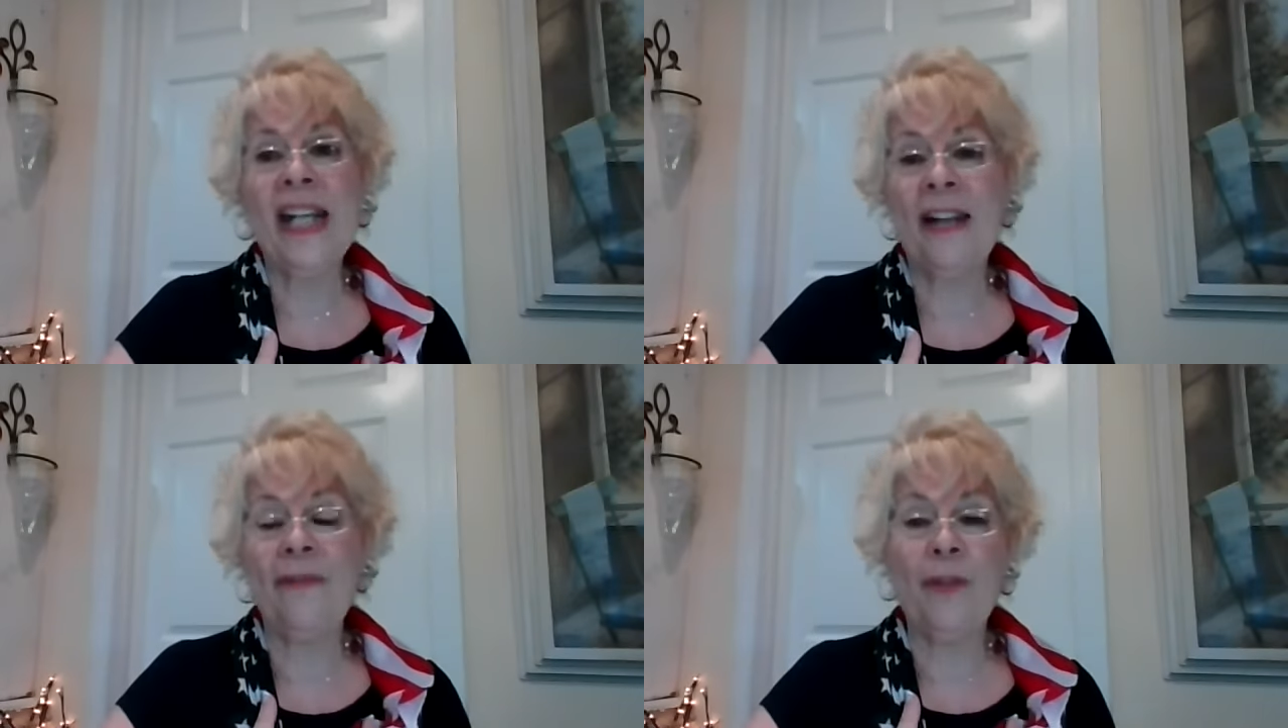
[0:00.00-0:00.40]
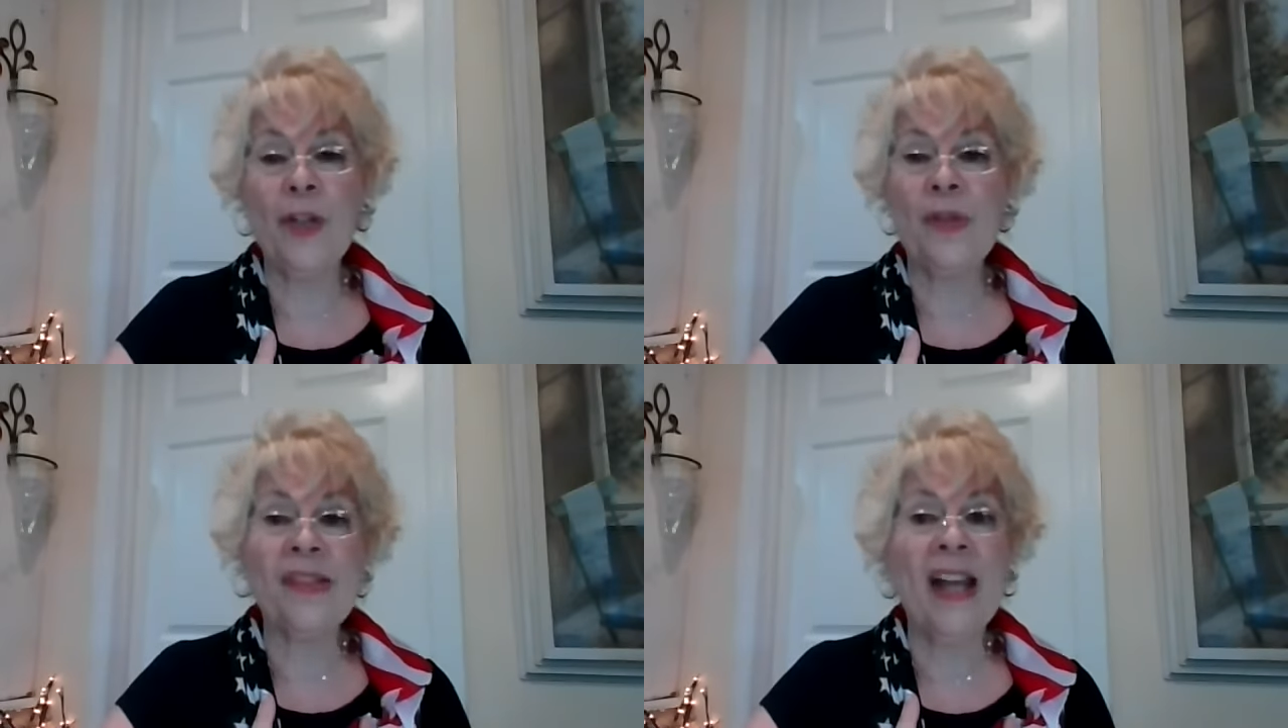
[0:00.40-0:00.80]
again for
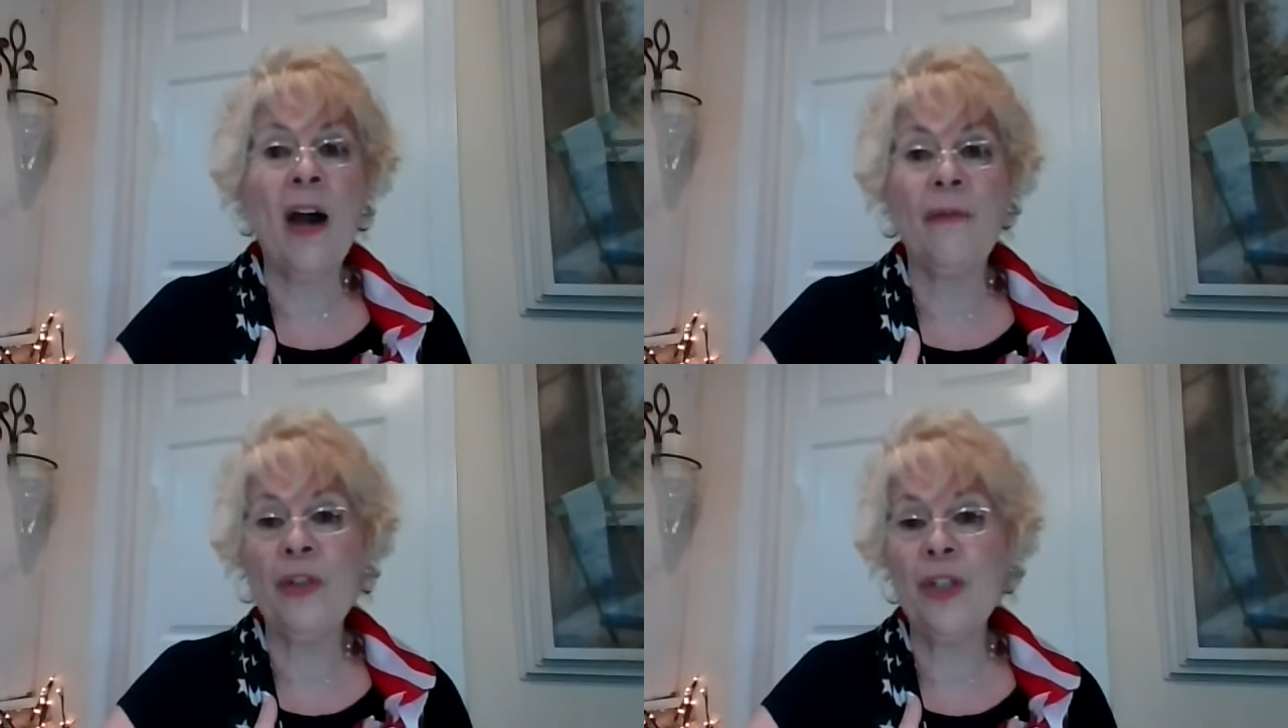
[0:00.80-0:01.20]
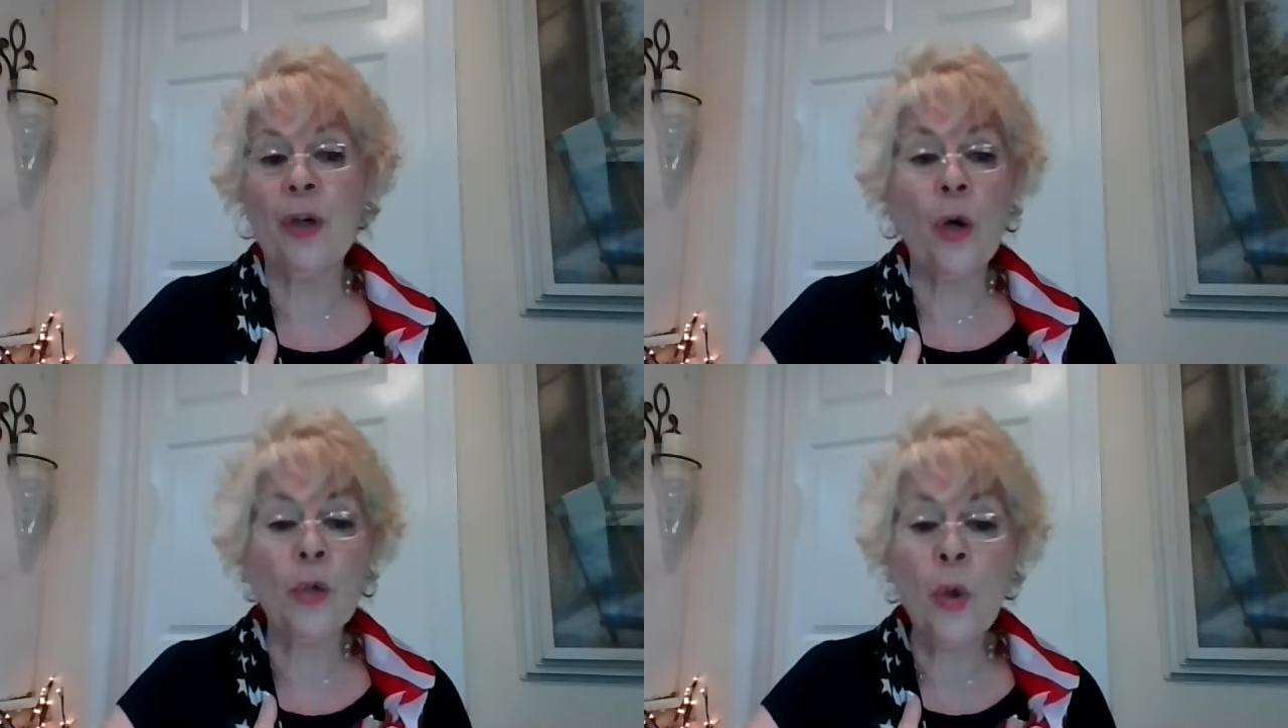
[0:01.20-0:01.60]
yourself in
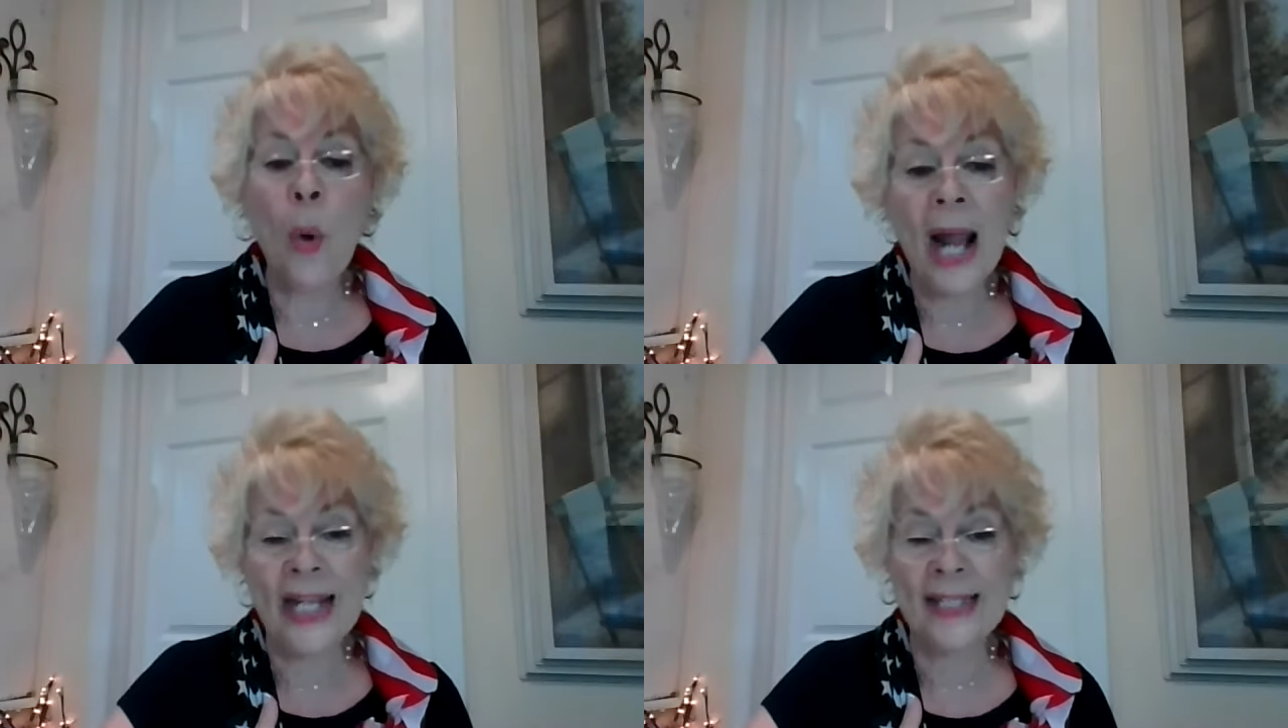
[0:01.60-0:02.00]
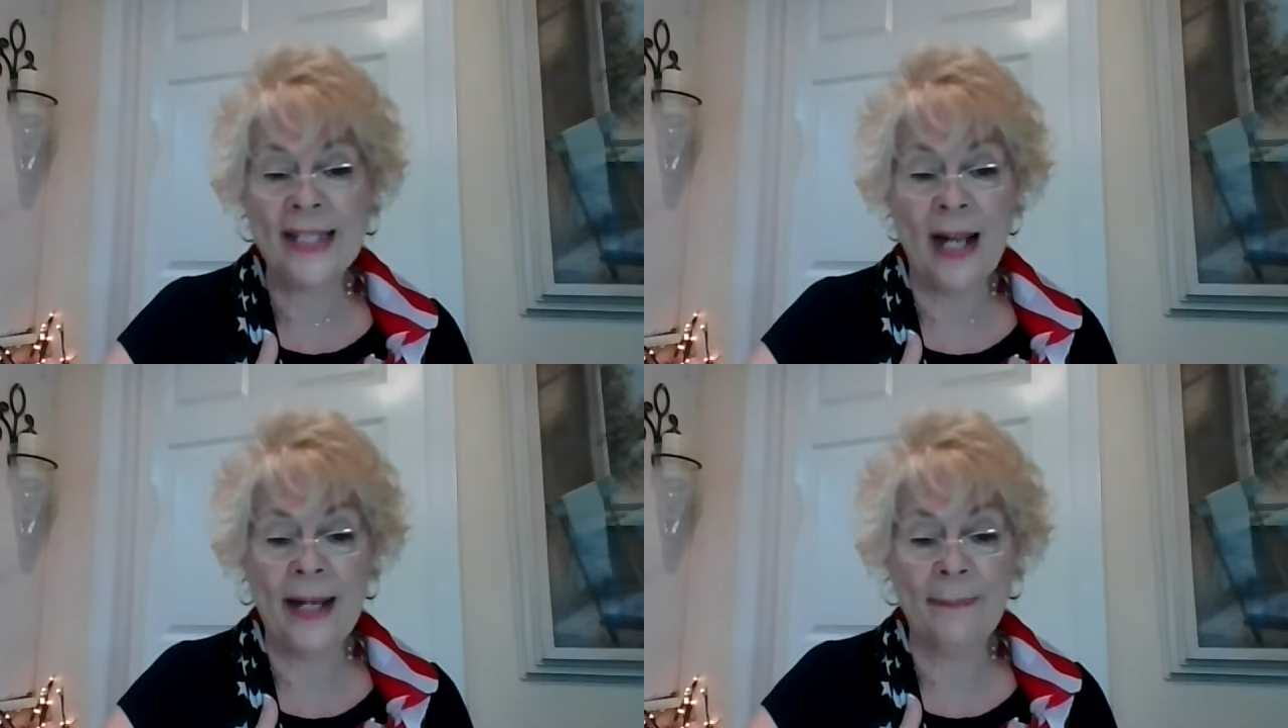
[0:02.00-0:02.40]
your own quiet
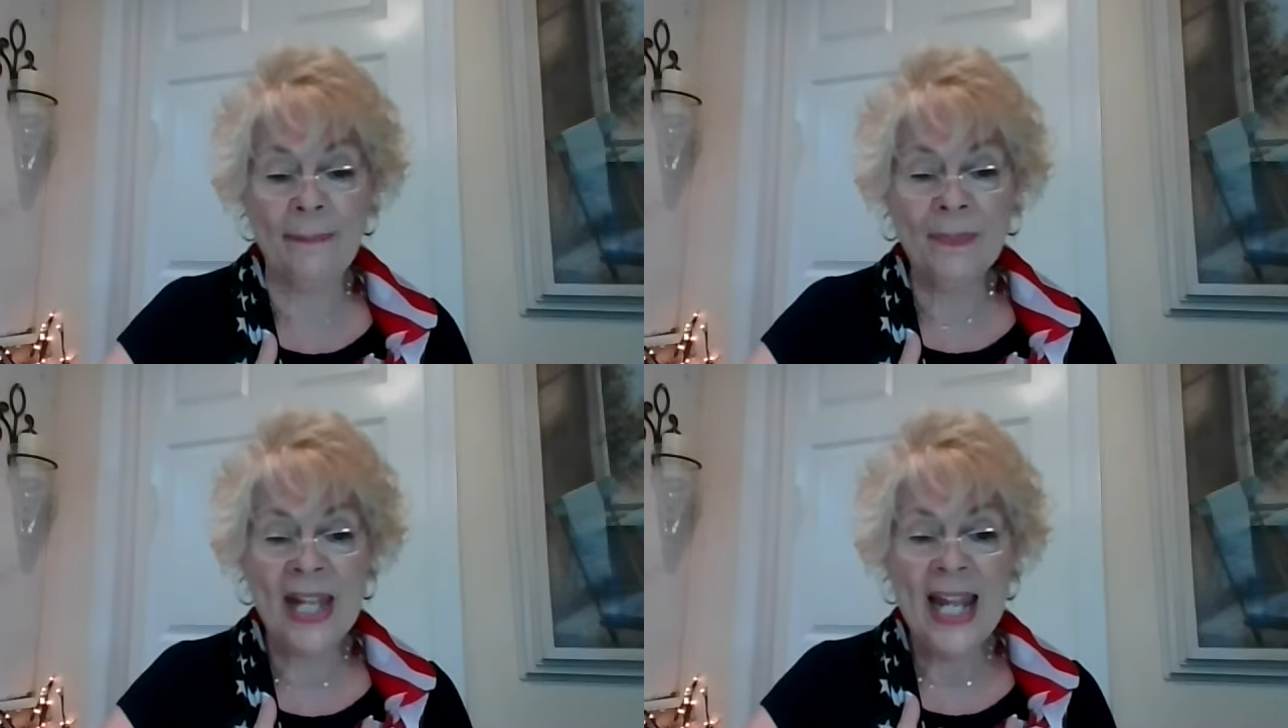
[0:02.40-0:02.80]
time